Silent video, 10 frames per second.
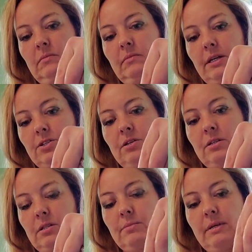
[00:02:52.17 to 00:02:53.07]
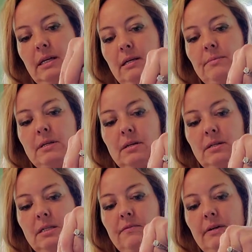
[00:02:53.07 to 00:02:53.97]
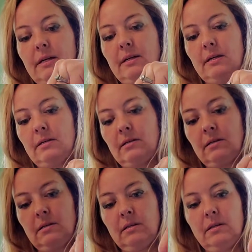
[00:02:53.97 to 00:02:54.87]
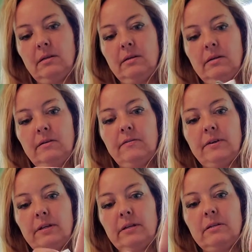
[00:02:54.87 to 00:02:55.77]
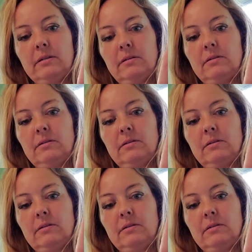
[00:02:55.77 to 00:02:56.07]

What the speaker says: Make sure it's complete, and I'm just going to see if I can feel it.